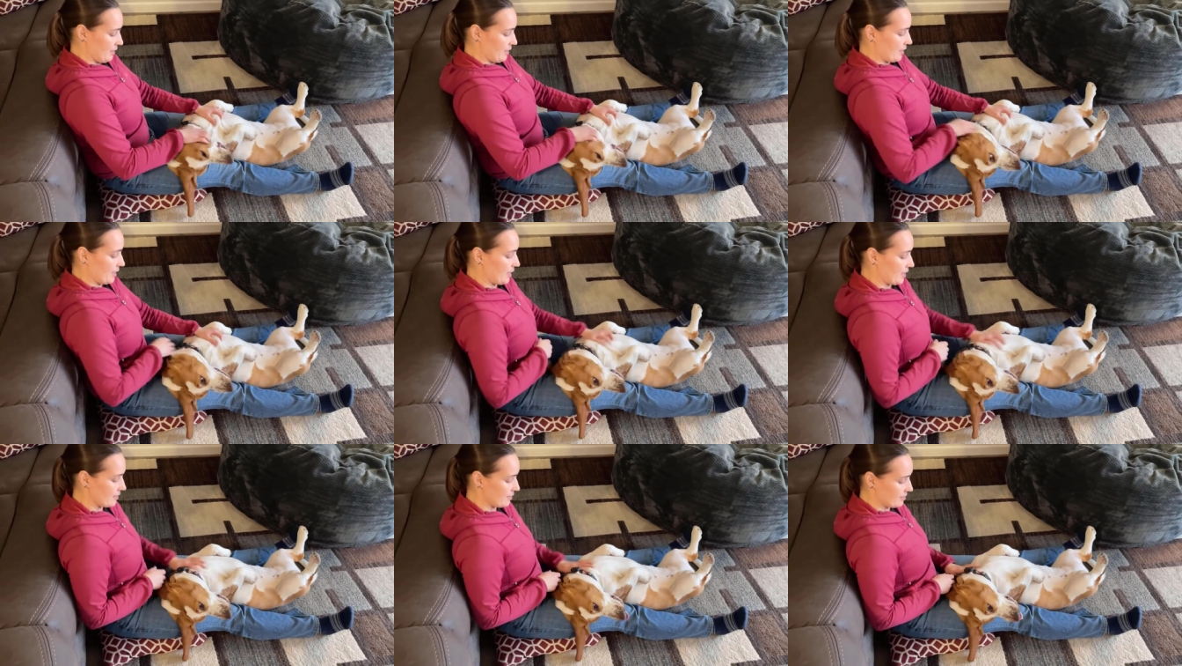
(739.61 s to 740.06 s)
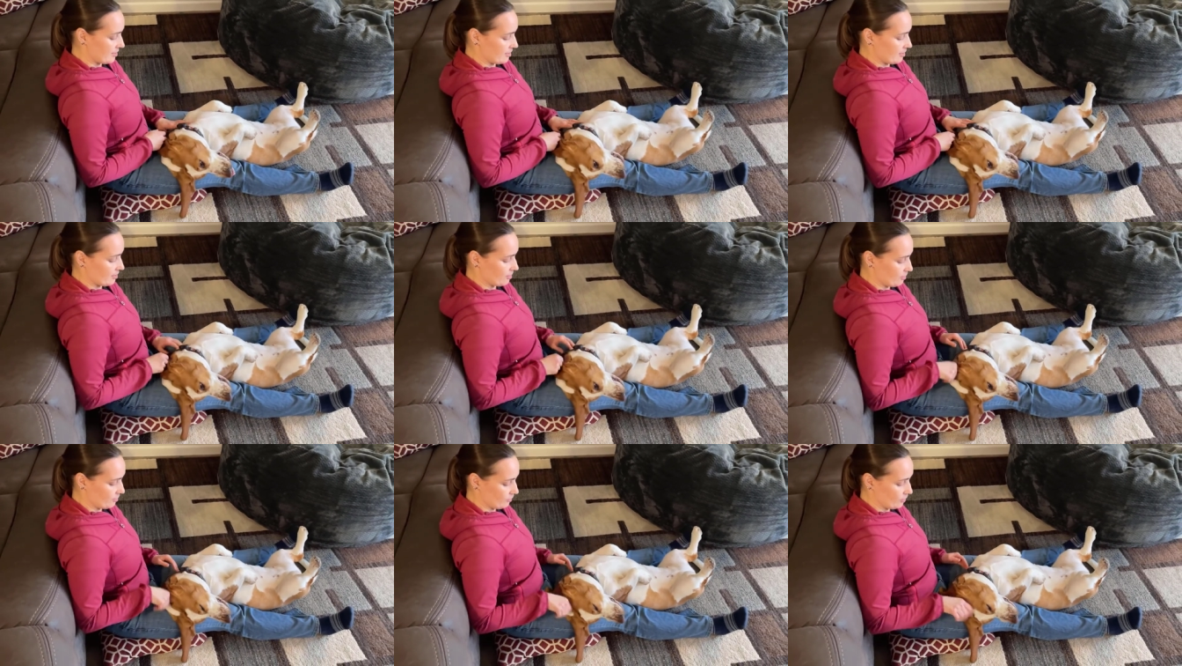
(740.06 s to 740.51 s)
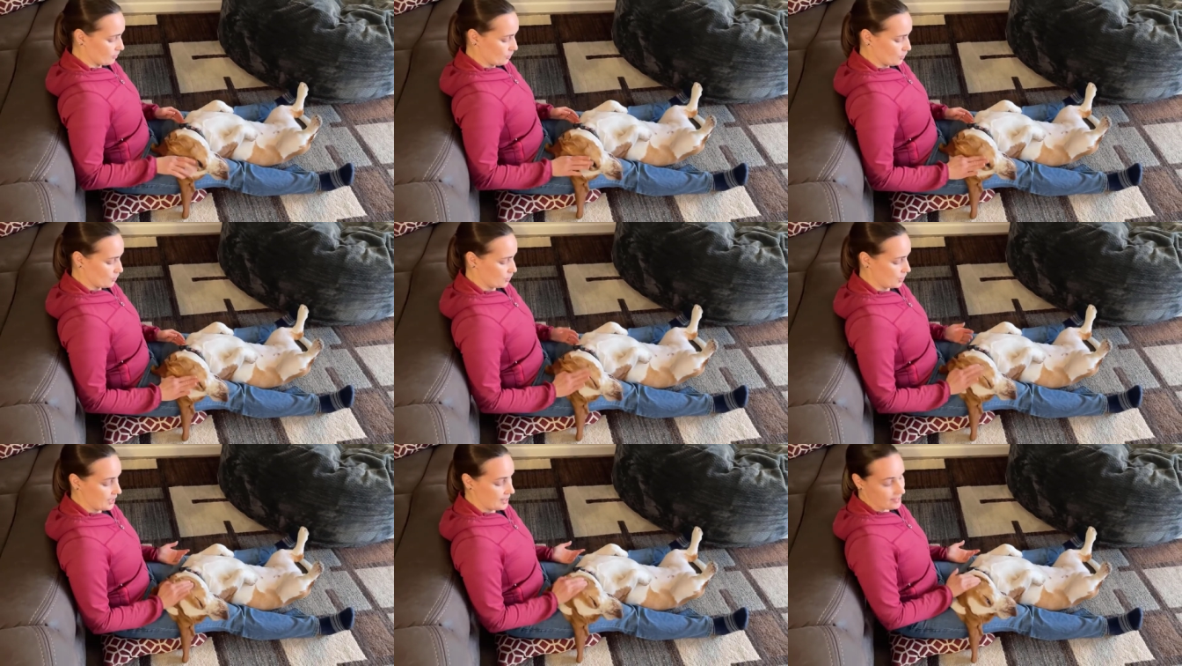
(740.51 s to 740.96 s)
because
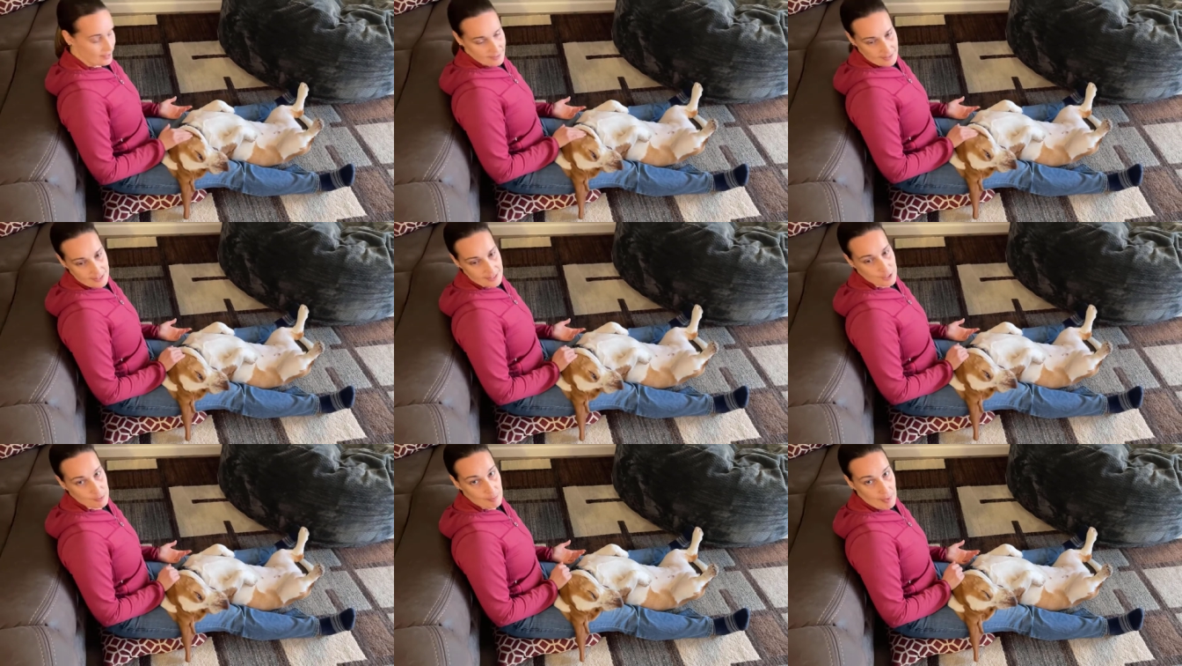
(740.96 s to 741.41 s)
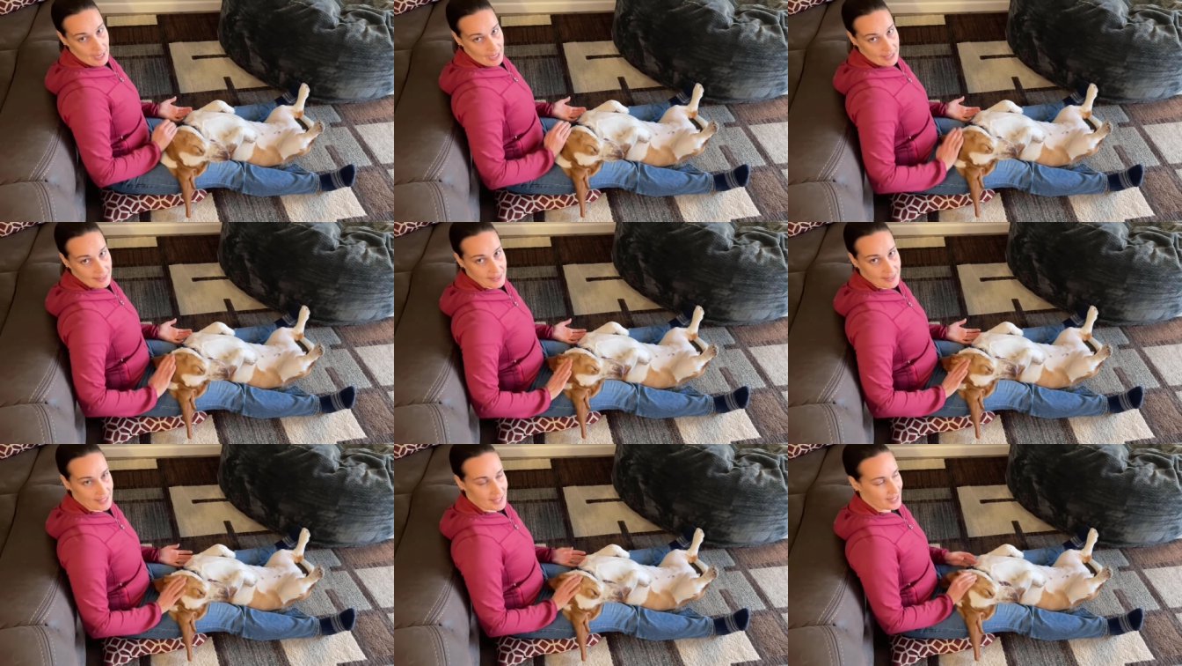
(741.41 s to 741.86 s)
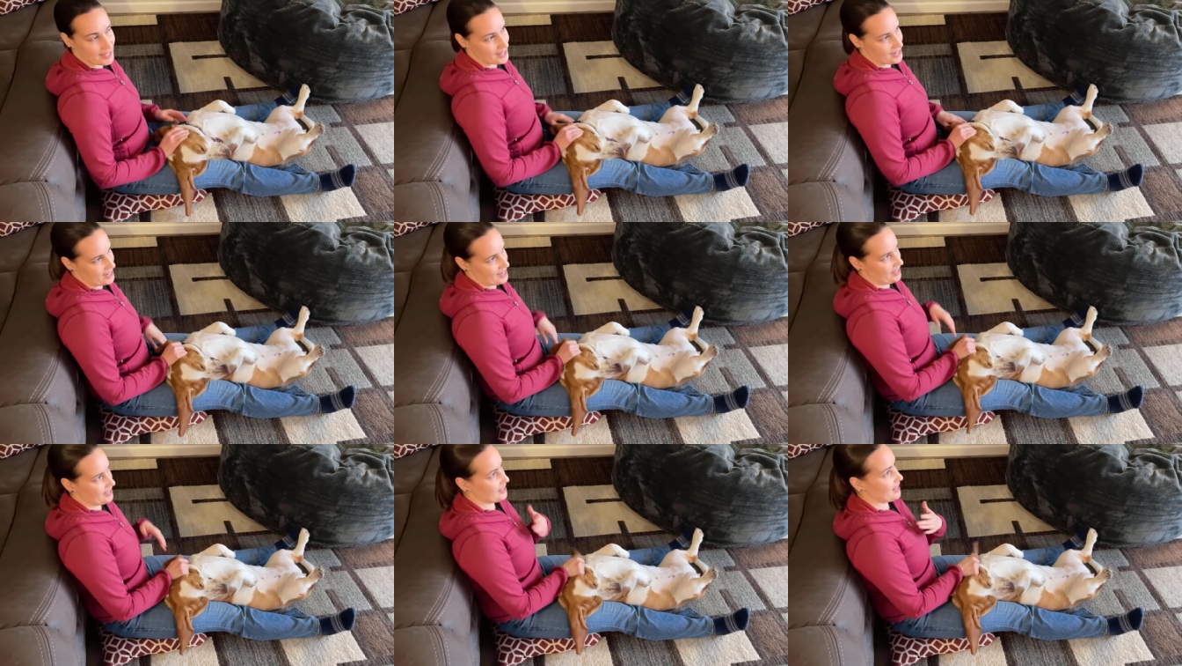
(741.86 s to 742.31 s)
she thinks it's a bad thing
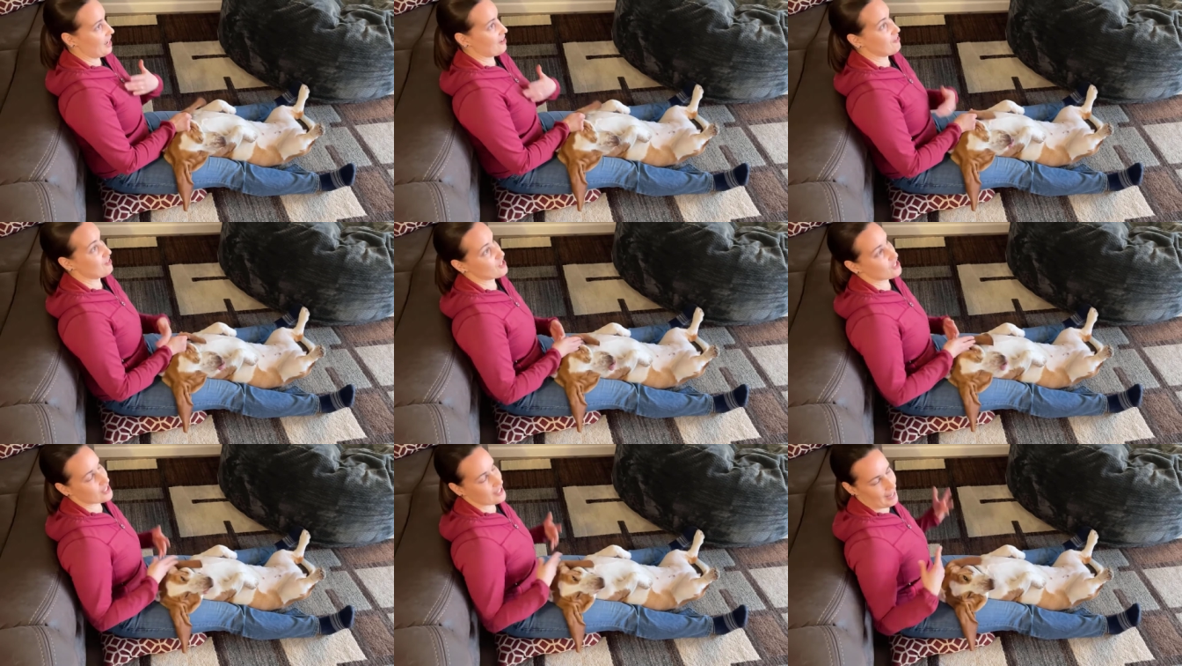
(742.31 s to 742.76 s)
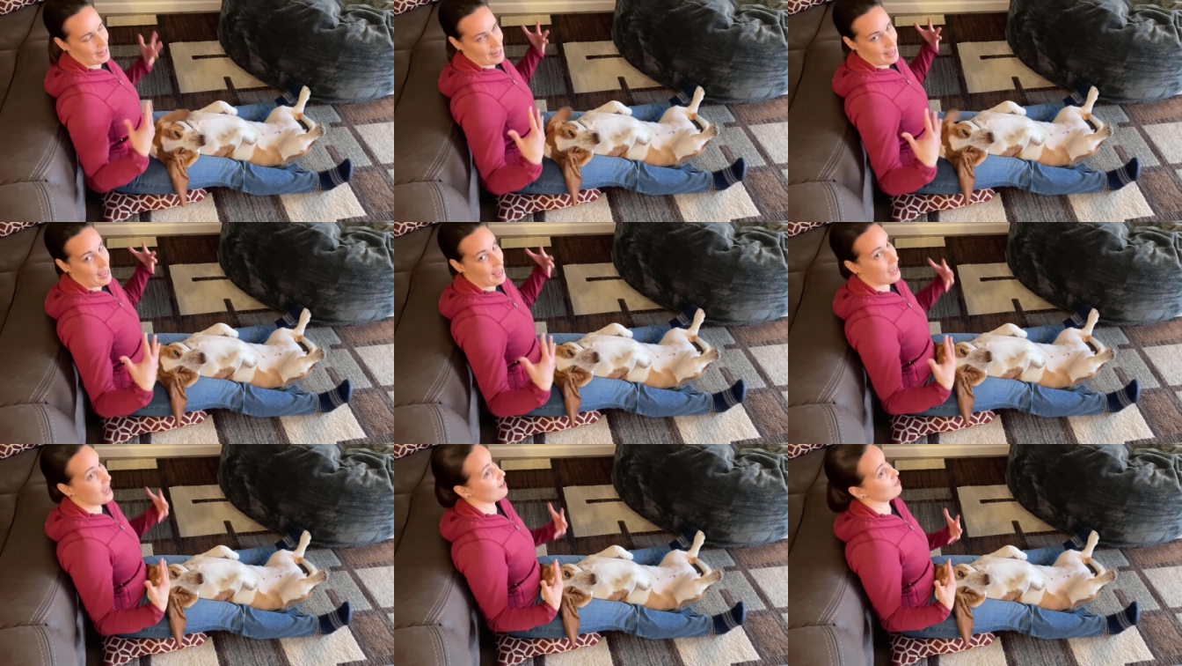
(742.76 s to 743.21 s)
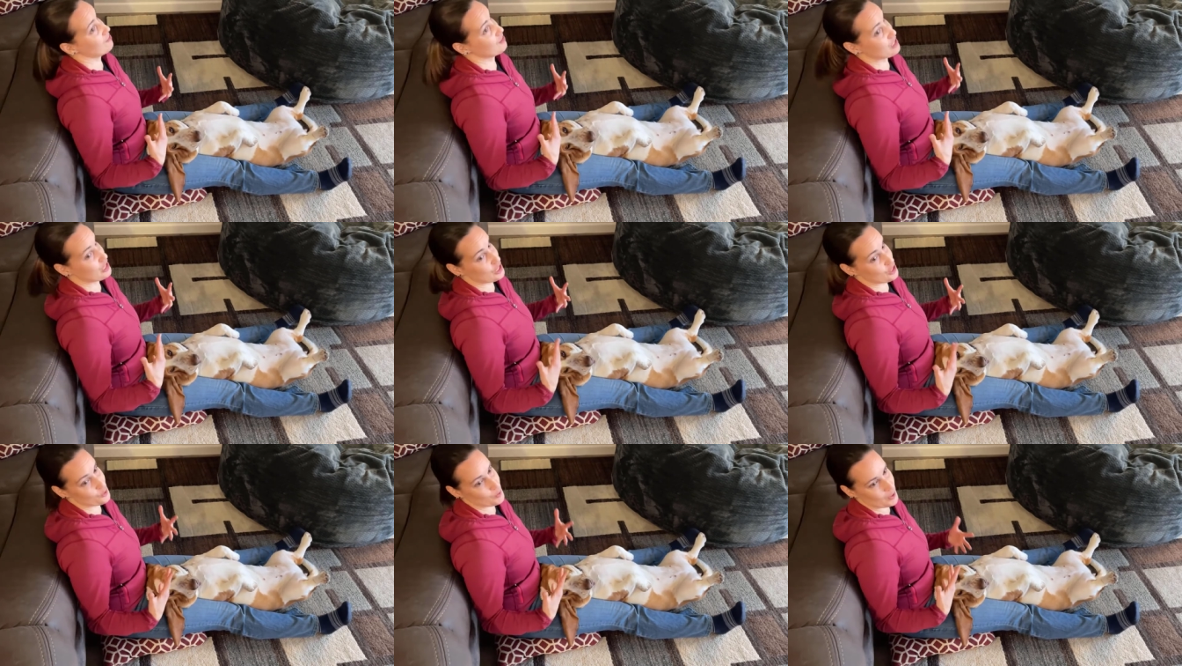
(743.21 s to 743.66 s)
and I just, I have
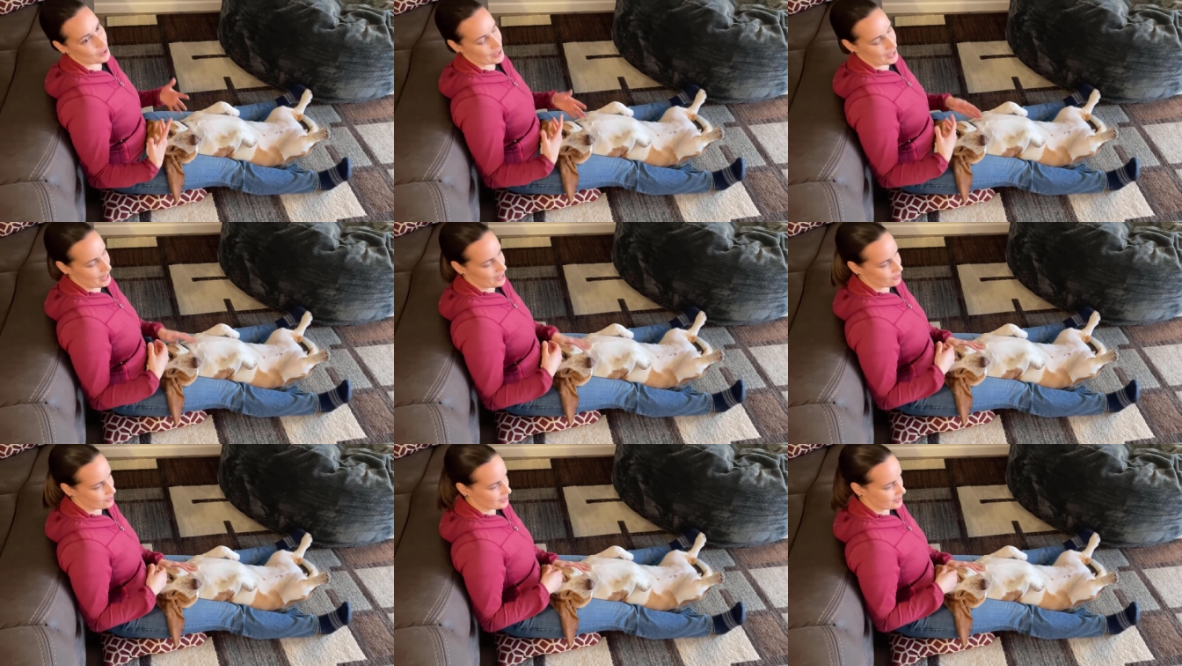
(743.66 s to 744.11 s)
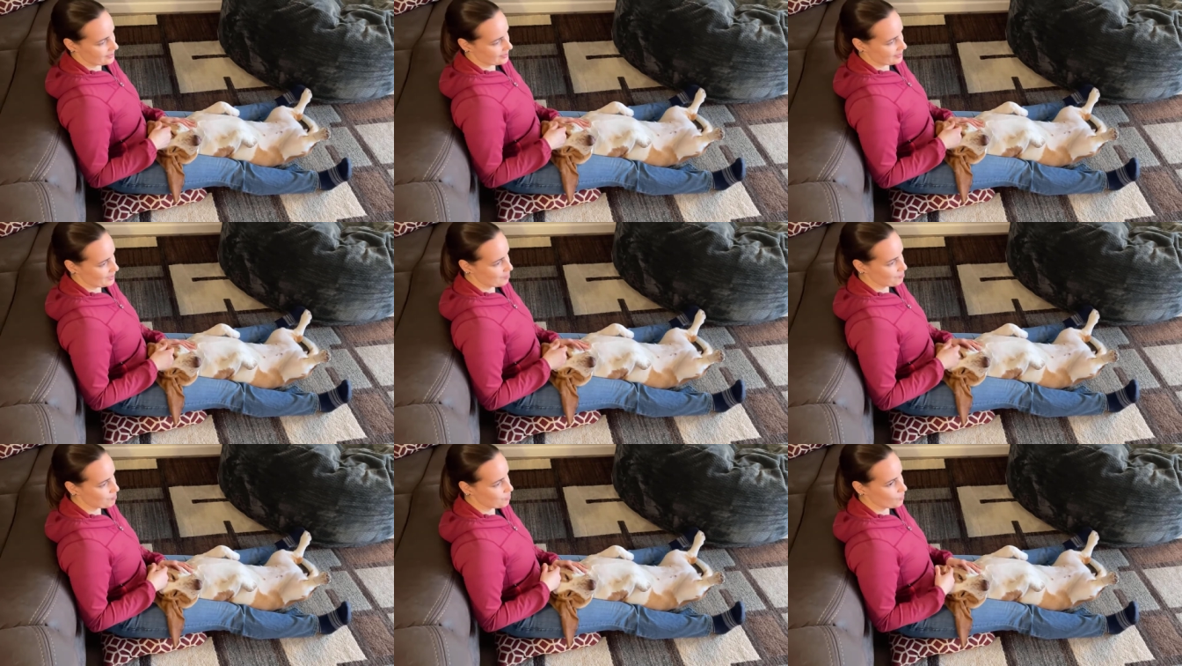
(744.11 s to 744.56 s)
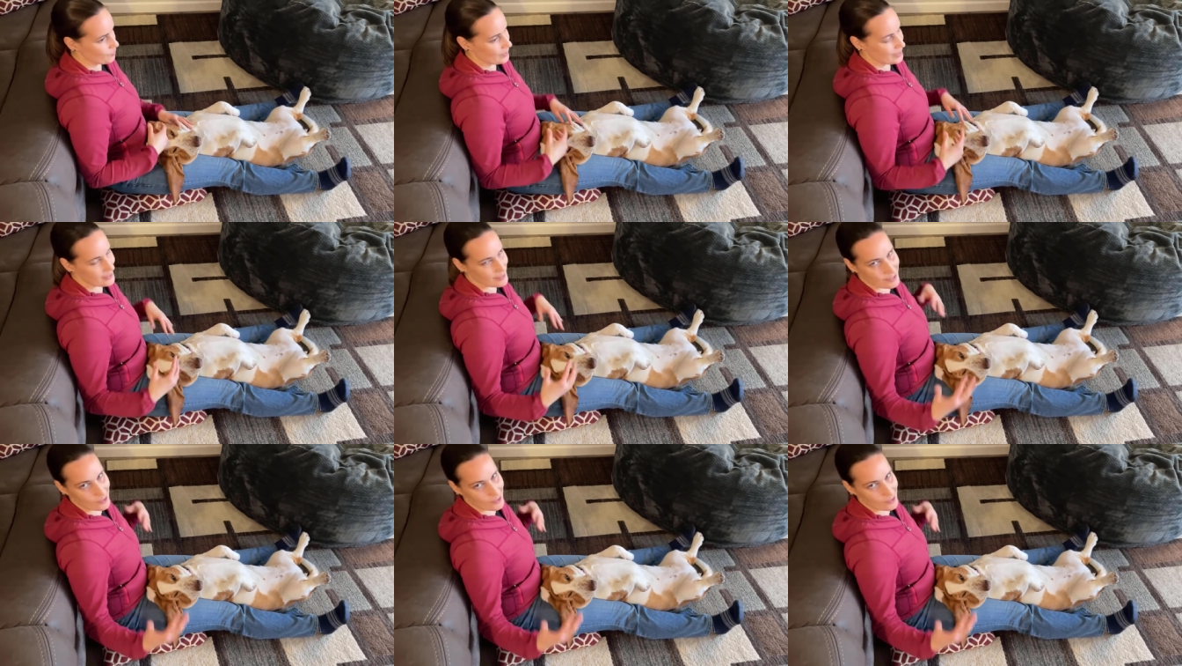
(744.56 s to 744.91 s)
to do her nails at some point.